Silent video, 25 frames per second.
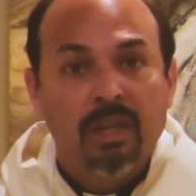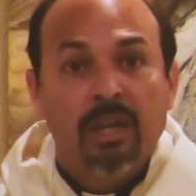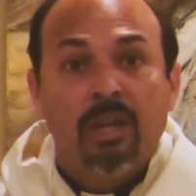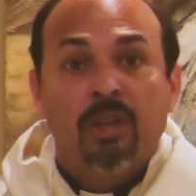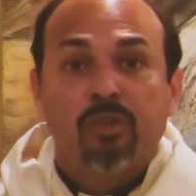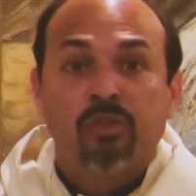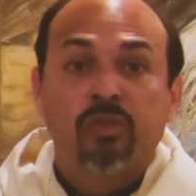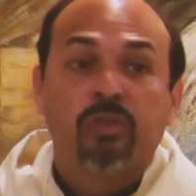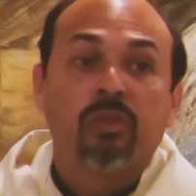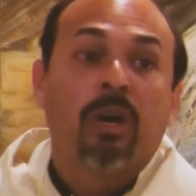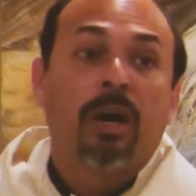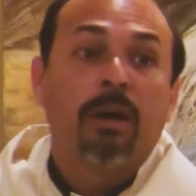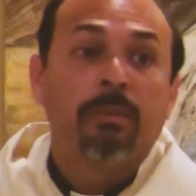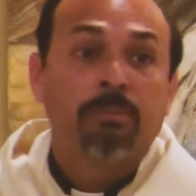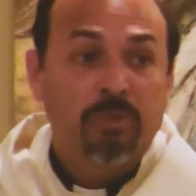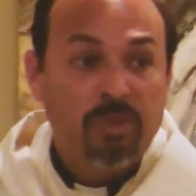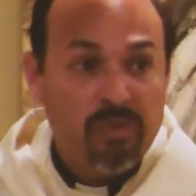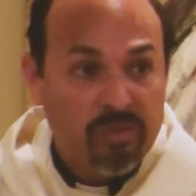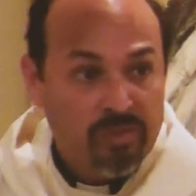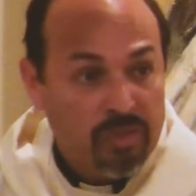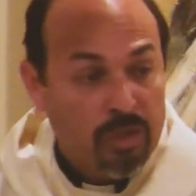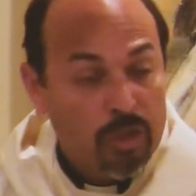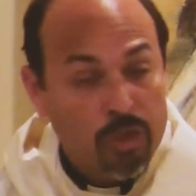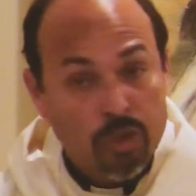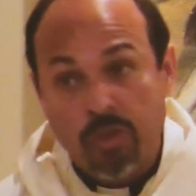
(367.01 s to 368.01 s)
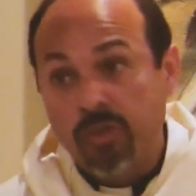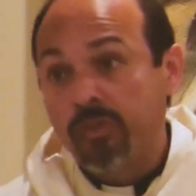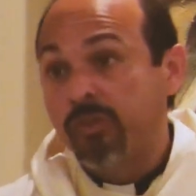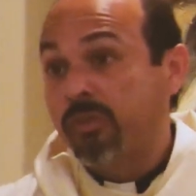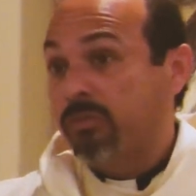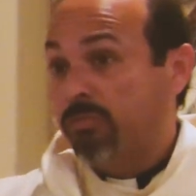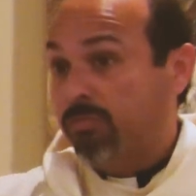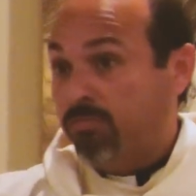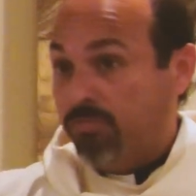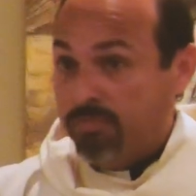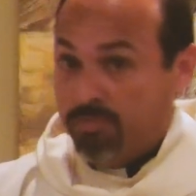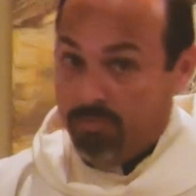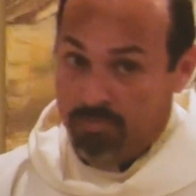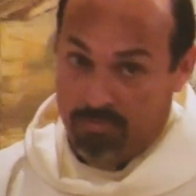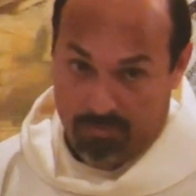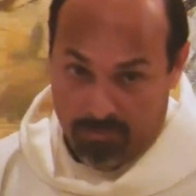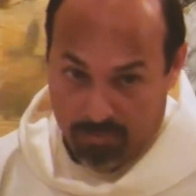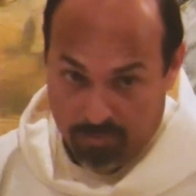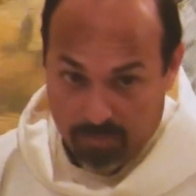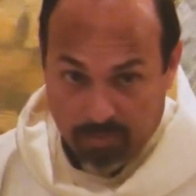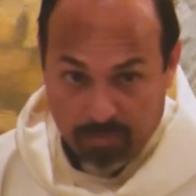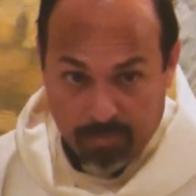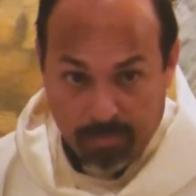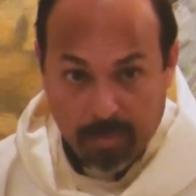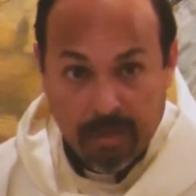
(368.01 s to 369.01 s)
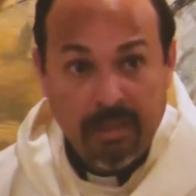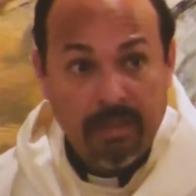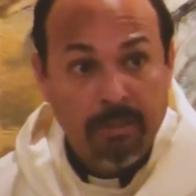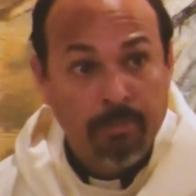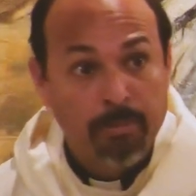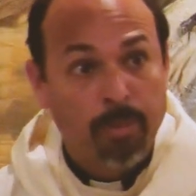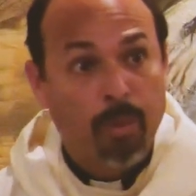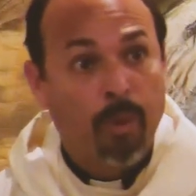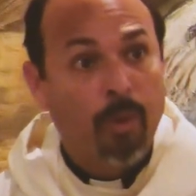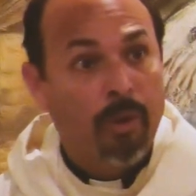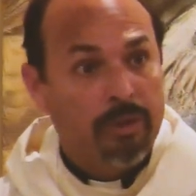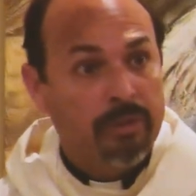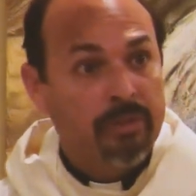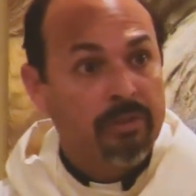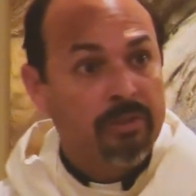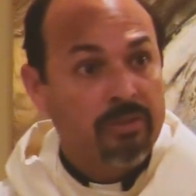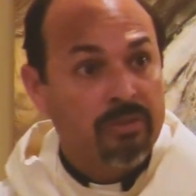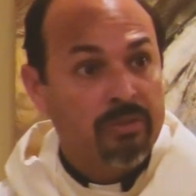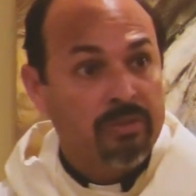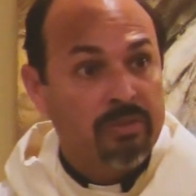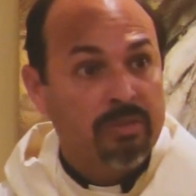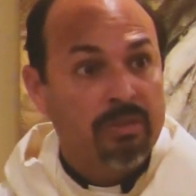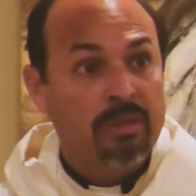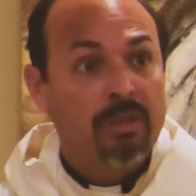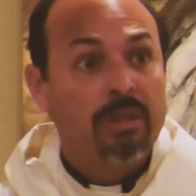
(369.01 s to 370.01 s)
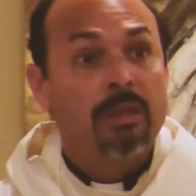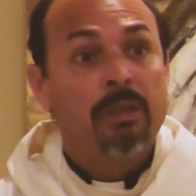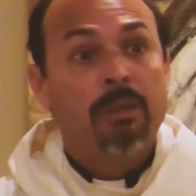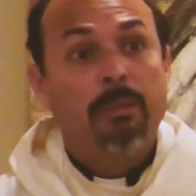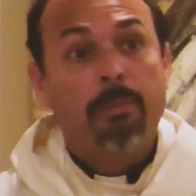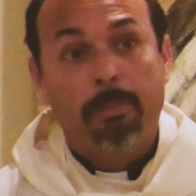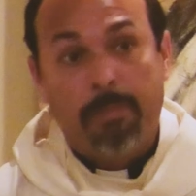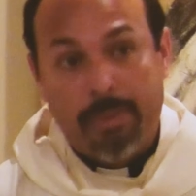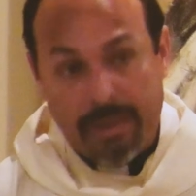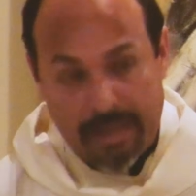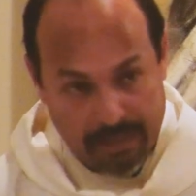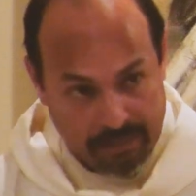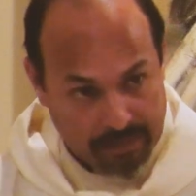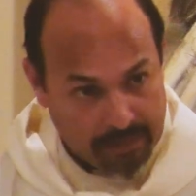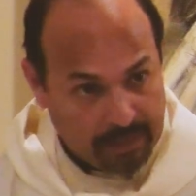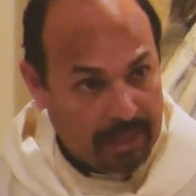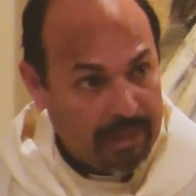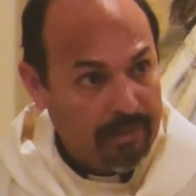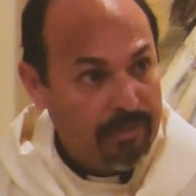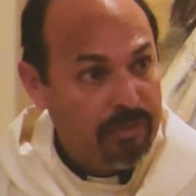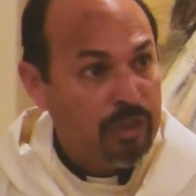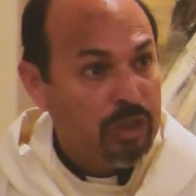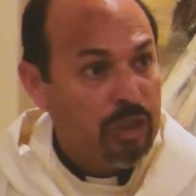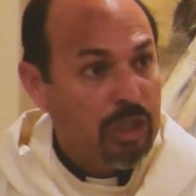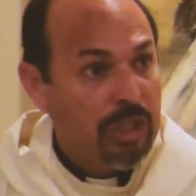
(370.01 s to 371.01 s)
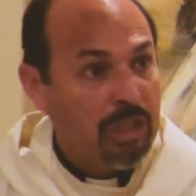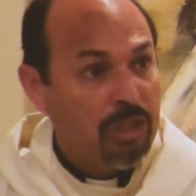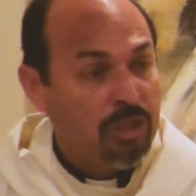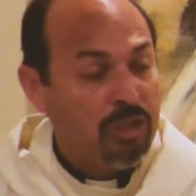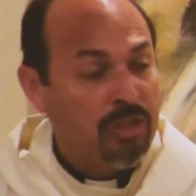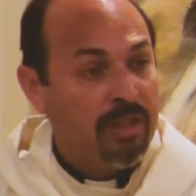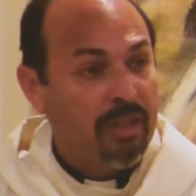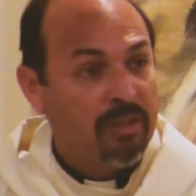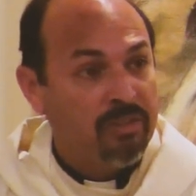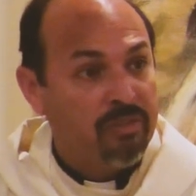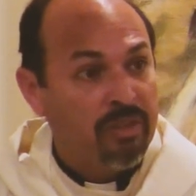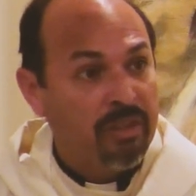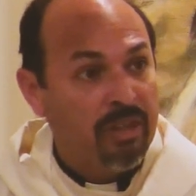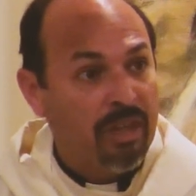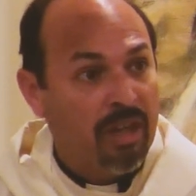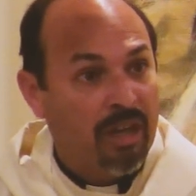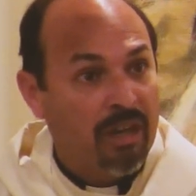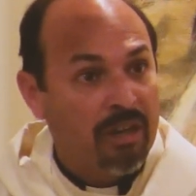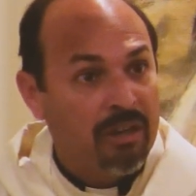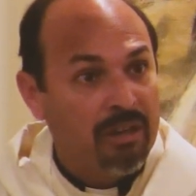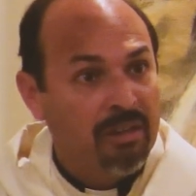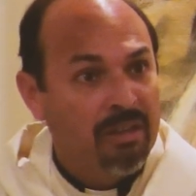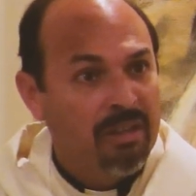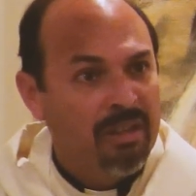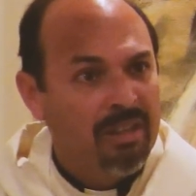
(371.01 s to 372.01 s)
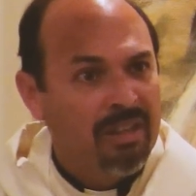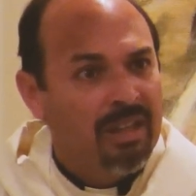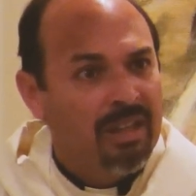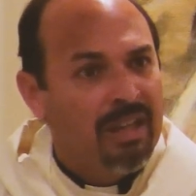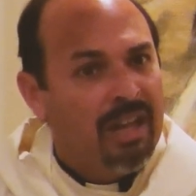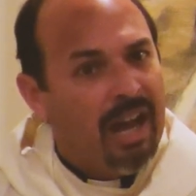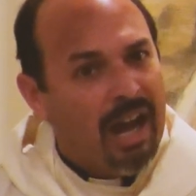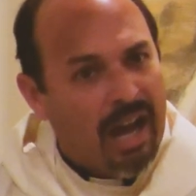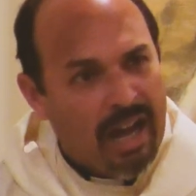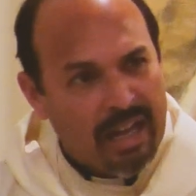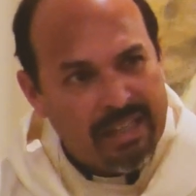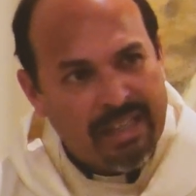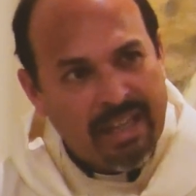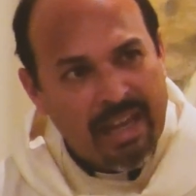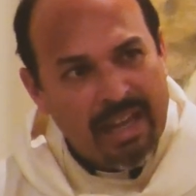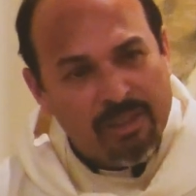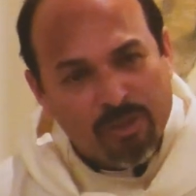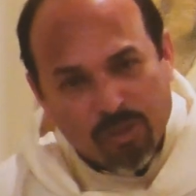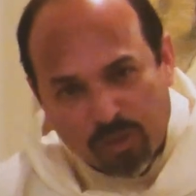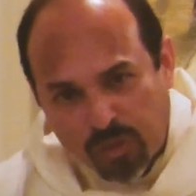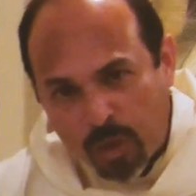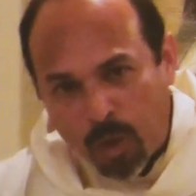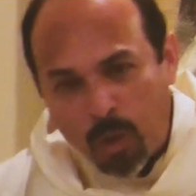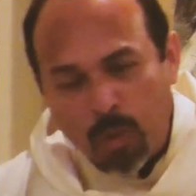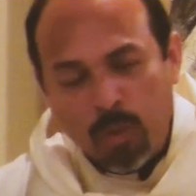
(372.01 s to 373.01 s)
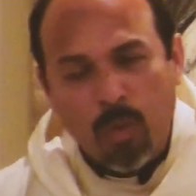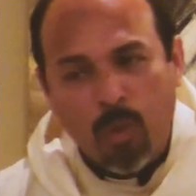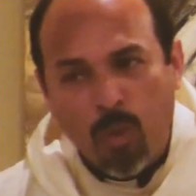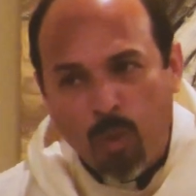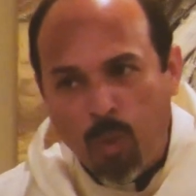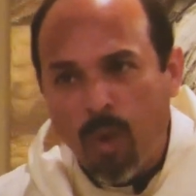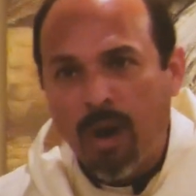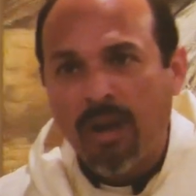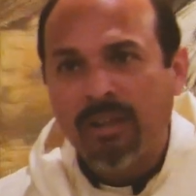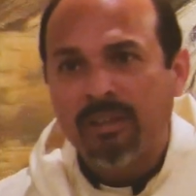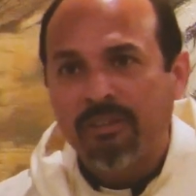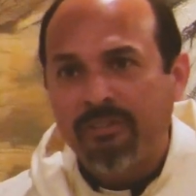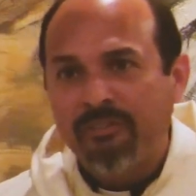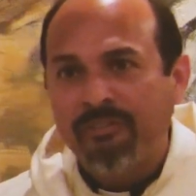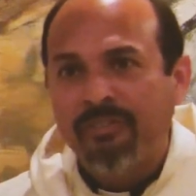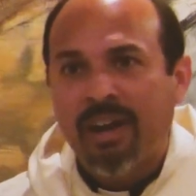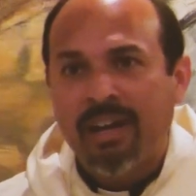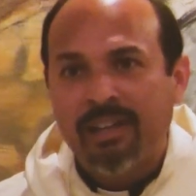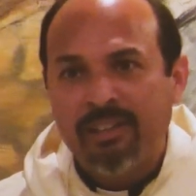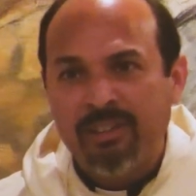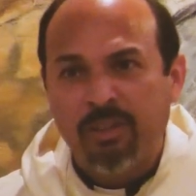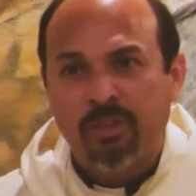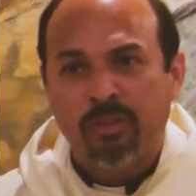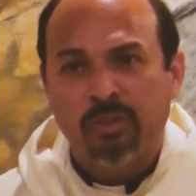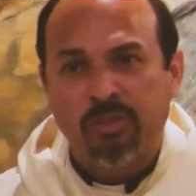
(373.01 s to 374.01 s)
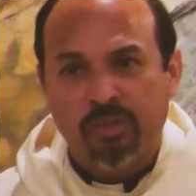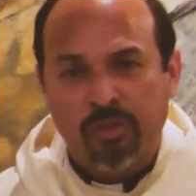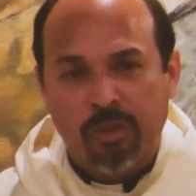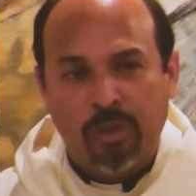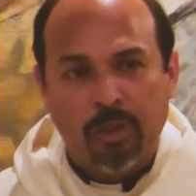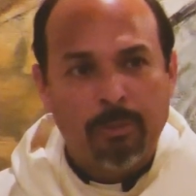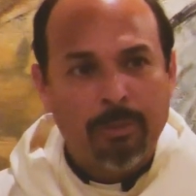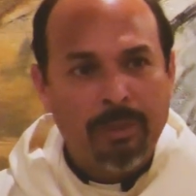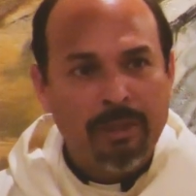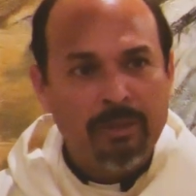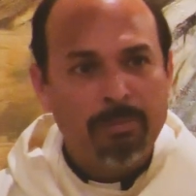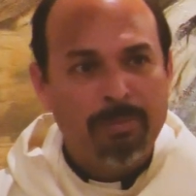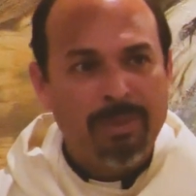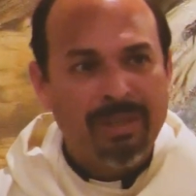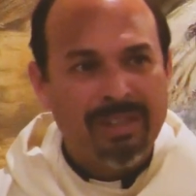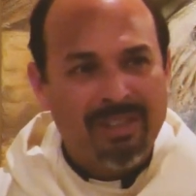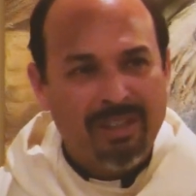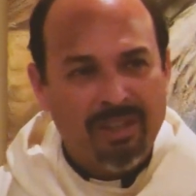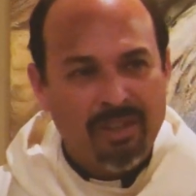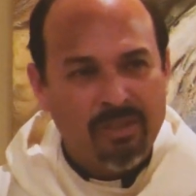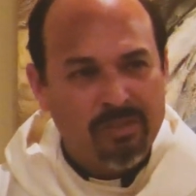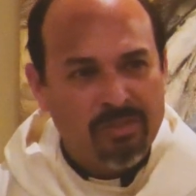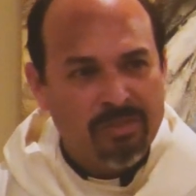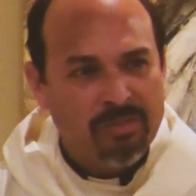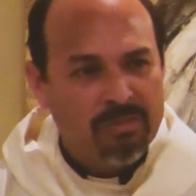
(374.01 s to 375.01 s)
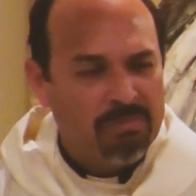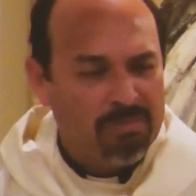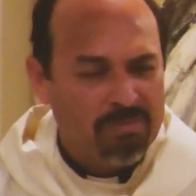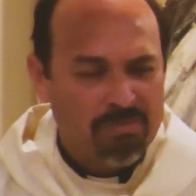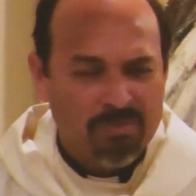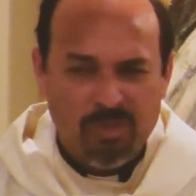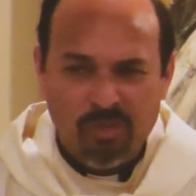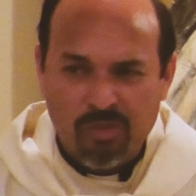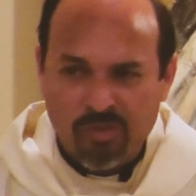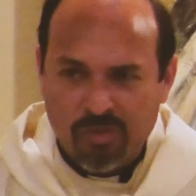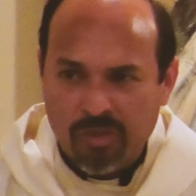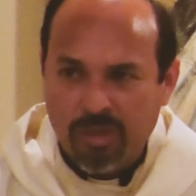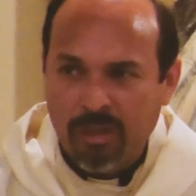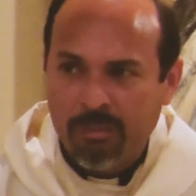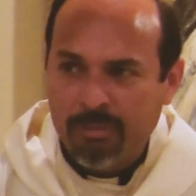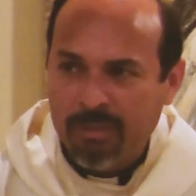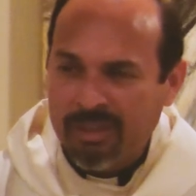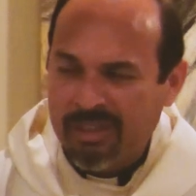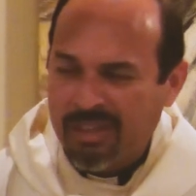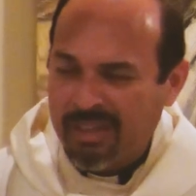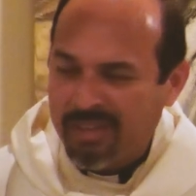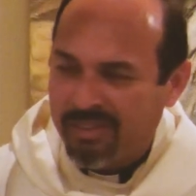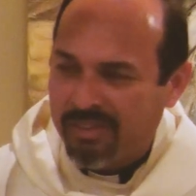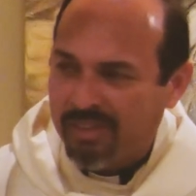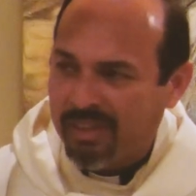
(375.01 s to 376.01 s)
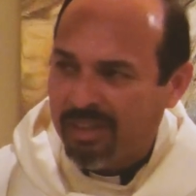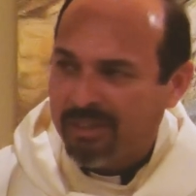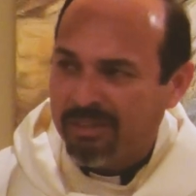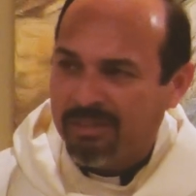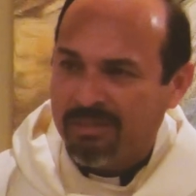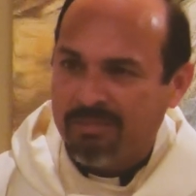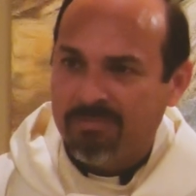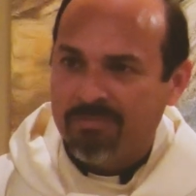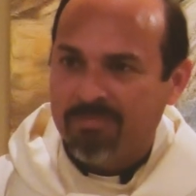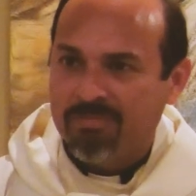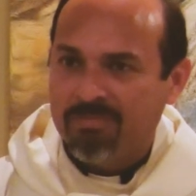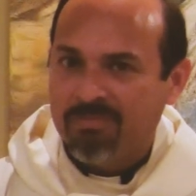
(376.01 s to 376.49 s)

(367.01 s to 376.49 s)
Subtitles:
Some decisions, being important, being life-changing as they are, again, don't qualify discernment, because discernment, I think,